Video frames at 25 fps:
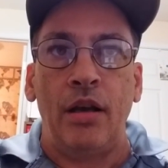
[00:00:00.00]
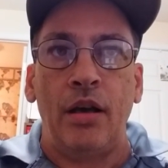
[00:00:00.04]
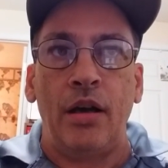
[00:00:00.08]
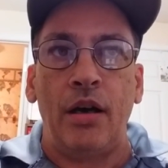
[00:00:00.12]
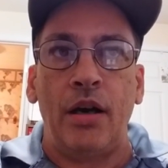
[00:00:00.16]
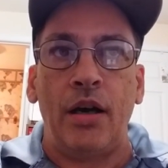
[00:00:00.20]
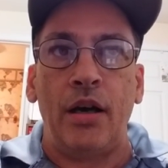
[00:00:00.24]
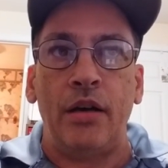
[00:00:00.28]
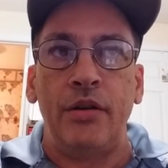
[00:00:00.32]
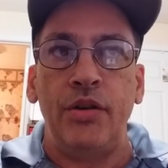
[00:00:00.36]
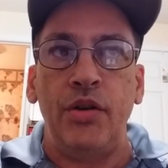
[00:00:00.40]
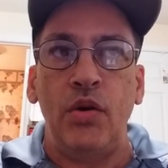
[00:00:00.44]

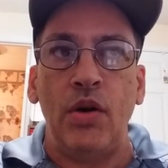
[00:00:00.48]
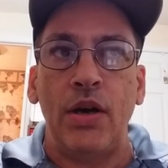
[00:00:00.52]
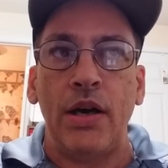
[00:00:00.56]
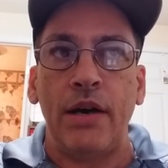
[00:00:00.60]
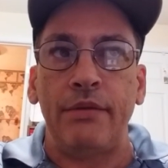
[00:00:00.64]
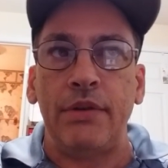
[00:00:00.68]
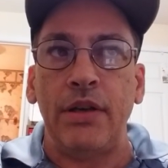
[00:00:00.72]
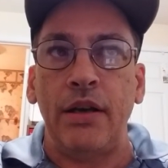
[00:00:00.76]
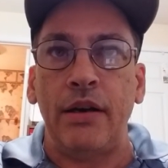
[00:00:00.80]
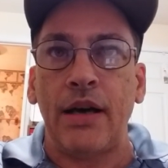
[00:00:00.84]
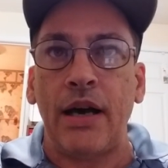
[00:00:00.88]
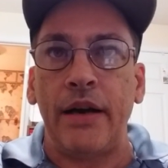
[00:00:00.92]
You
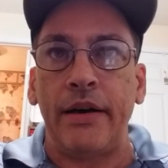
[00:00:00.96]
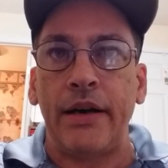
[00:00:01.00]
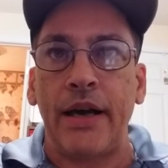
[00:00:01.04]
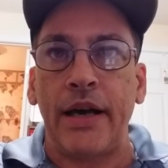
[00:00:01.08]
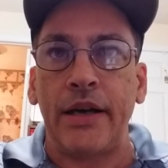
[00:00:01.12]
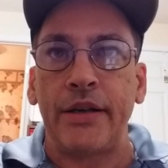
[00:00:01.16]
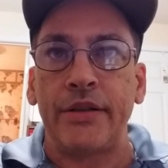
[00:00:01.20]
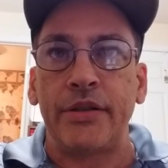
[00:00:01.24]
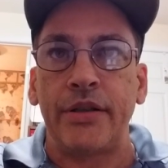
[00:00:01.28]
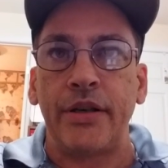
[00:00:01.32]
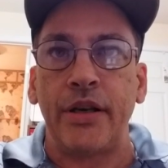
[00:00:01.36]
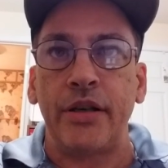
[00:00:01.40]
have denied
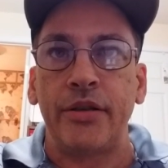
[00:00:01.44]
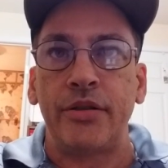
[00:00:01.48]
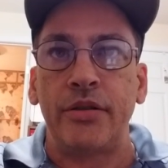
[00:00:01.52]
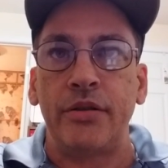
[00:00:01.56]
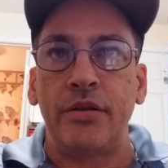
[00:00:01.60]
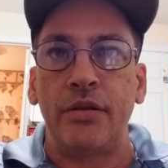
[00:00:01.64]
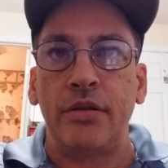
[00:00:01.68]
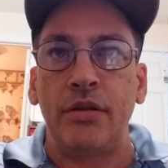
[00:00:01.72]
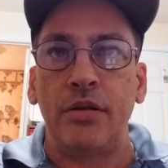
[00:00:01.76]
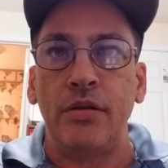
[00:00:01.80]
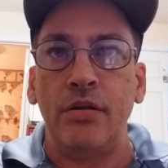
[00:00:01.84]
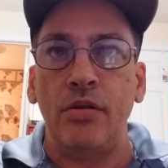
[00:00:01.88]
access
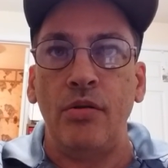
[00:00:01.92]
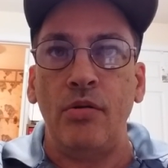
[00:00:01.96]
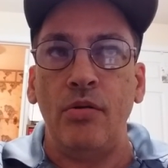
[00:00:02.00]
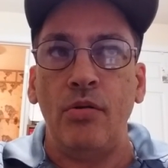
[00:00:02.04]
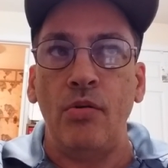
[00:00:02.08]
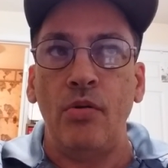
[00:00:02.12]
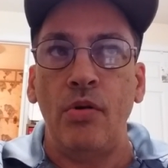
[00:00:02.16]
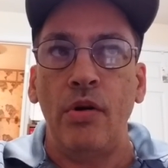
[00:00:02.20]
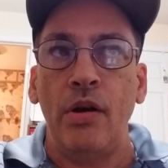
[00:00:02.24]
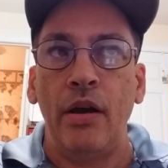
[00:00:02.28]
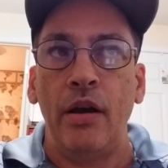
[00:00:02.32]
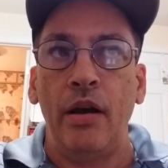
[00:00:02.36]

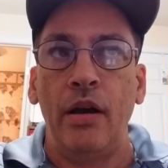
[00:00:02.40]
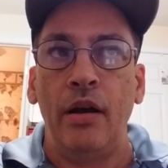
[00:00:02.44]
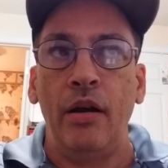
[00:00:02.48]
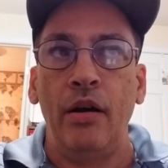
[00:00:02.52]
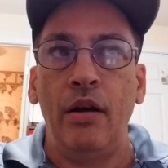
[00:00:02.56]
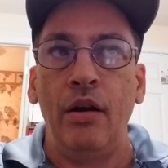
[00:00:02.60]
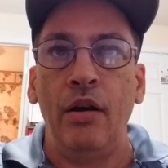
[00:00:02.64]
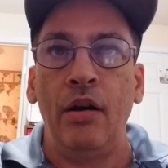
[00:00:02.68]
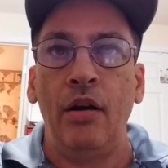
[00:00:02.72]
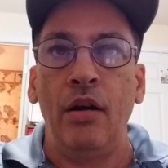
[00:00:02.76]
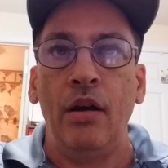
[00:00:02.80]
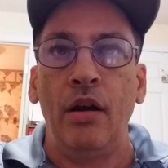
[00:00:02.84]
to
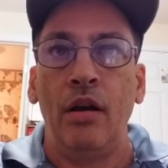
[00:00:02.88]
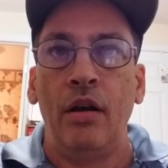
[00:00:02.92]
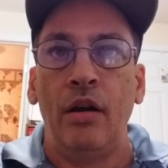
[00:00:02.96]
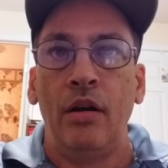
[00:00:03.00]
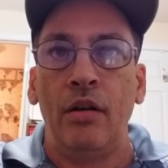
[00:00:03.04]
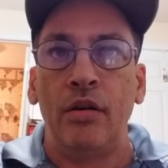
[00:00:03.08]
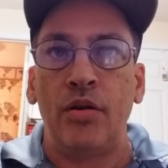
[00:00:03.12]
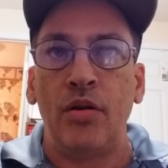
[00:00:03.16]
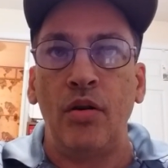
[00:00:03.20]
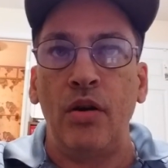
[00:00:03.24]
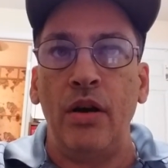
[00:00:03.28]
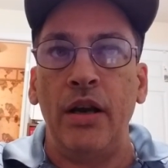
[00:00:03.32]

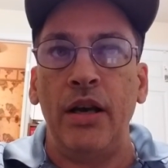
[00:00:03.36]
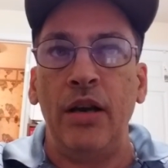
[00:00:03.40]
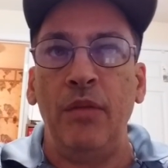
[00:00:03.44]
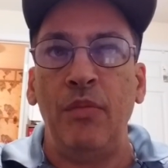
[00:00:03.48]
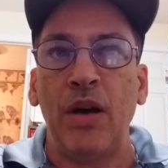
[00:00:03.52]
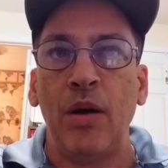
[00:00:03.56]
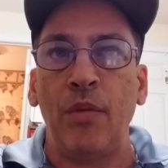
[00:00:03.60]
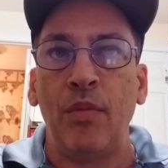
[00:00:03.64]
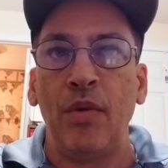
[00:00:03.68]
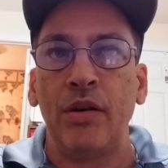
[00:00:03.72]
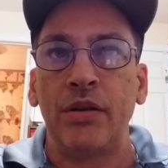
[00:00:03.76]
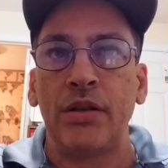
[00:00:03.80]
any
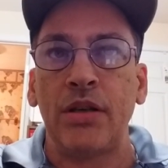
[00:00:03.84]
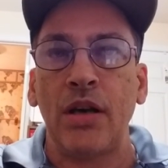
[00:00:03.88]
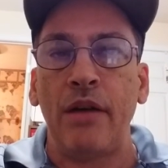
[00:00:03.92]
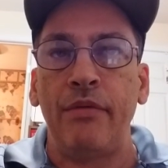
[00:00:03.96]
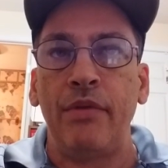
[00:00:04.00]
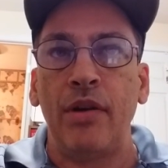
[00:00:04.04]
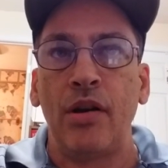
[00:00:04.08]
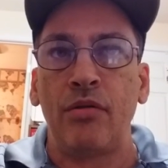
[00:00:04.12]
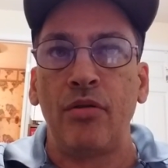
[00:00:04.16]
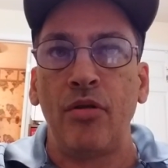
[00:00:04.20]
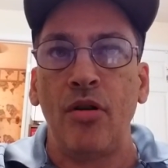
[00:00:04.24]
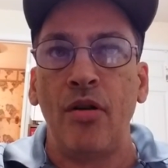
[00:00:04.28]
members of
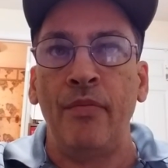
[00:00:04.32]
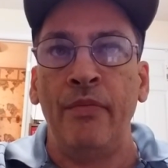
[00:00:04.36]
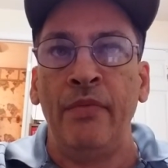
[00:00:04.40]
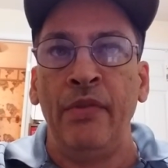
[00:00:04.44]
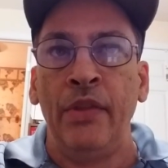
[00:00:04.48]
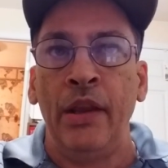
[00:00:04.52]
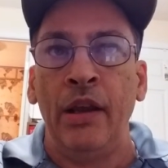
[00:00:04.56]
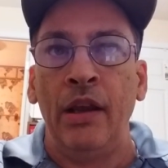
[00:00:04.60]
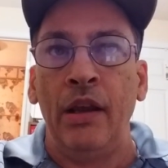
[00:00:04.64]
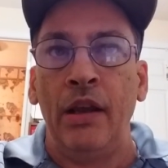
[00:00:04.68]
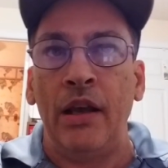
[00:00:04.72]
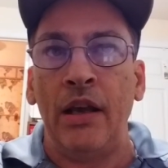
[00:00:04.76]
your group,
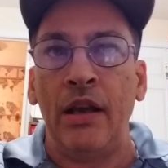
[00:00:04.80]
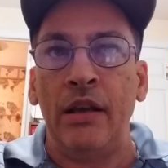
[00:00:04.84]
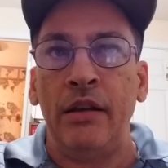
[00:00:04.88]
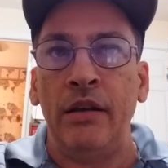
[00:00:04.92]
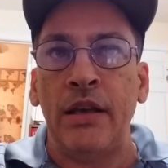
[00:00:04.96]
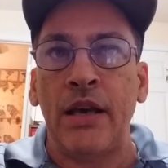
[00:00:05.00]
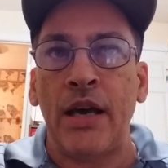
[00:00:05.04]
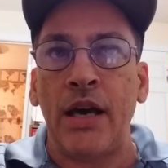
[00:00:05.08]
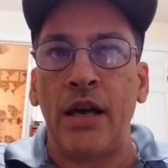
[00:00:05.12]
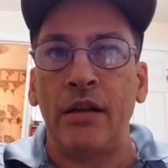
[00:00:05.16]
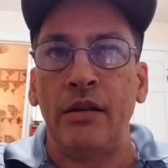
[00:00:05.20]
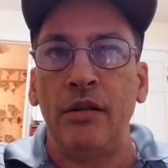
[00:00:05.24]
and
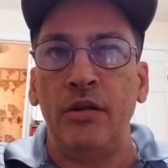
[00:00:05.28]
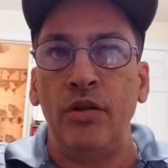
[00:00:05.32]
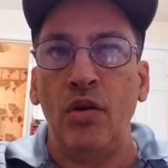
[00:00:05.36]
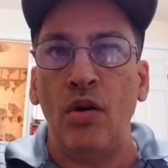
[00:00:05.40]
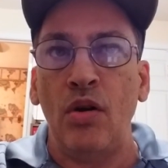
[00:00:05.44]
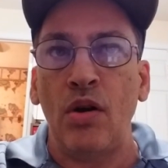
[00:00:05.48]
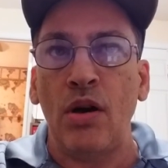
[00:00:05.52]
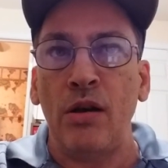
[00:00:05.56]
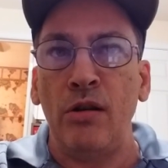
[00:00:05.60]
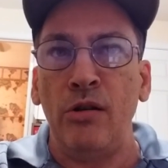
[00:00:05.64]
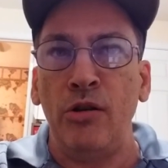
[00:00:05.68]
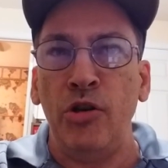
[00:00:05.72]
yet
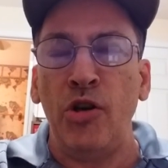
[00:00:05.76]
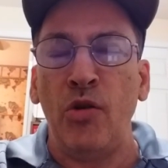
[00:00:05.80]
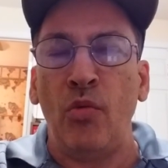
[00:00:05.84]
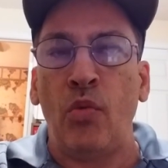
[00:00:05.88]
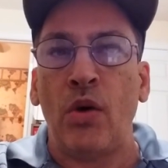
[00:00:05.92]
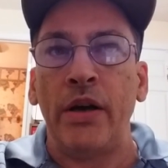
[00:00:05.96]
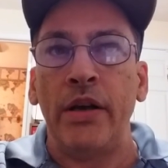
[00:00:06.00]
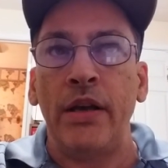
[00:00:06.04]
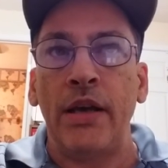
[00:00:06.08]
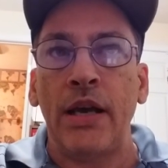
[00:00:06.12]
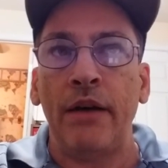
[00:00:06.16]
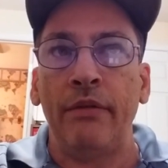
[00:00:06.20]
you
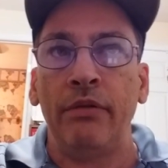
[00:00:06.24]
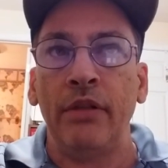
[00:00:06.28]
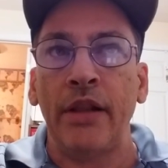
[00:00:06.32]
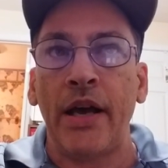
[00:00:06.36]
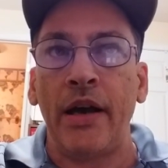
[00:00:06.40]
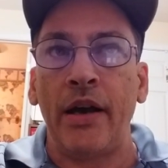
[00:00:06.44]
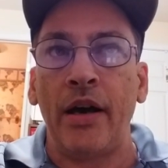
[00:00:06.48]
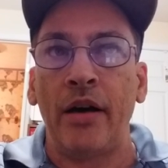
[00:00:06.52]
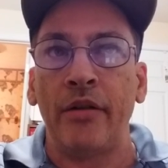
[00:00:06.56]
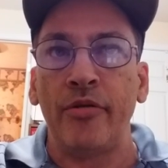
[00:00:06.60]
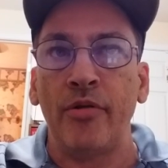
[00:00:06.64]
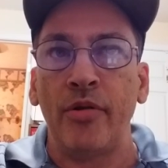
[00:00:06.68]
have
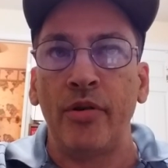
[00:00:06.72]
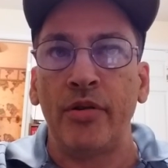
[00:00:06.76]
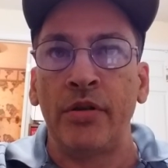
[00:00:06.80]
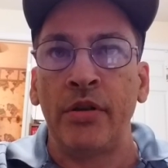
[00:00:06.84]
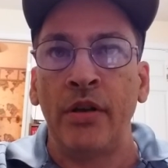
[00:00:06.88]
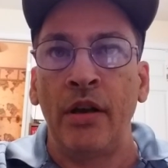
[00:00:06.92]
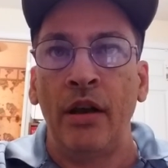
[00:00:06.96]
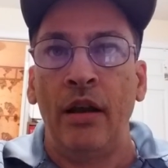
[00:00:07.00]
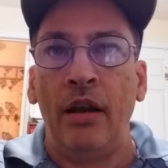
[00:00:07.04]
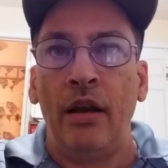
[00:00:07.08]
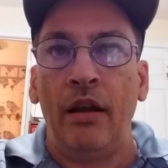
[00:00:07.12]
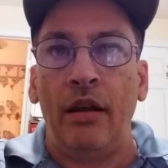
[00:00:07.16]
let others
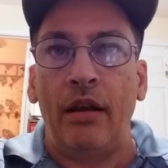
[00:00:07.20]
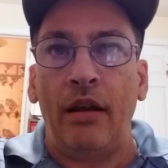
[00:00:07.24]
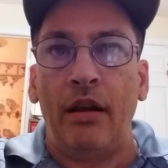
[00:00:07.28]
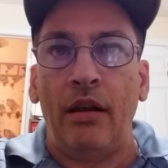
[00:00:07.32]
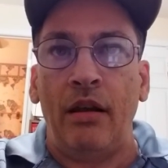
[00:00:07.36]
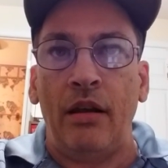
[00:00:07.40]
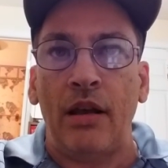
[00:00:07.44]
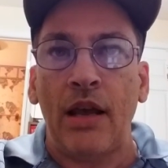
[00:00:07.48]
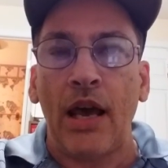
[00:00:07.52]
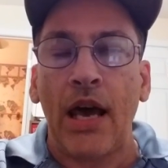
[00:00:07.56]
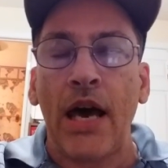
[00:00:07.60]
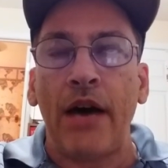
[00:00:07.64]

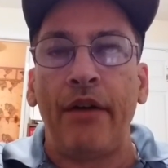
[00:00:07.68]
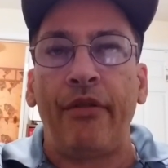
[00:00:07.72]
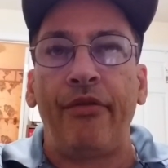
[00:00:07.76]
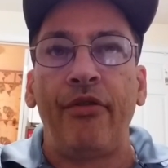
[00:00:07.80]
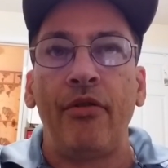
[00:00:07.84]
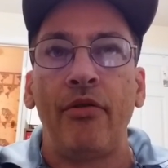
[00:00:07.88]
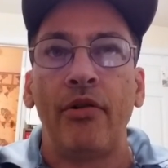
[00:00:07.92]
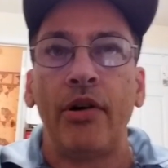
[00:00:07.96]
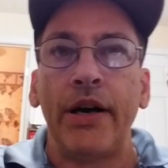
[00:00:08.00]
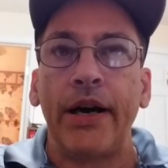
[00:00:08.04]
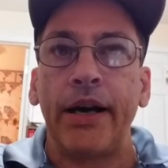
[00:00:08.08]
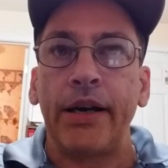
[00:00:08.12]
have
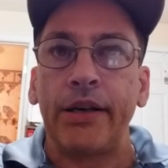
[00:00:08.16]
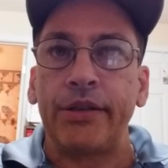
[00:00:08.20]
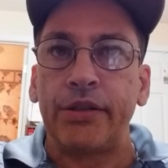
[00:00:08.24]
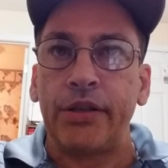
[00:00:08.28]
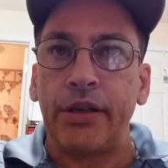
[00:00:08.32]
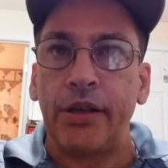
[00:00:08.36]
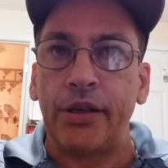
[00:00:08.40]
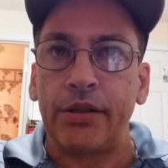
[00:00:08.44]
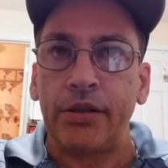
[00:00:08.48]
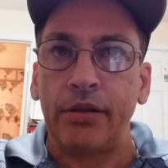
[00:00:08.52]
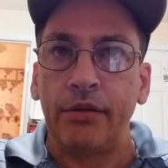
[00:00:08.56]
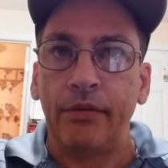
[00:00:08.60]
full
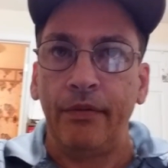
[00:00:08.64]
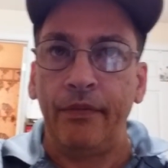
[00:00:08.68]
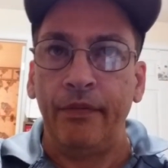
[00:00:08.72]
access.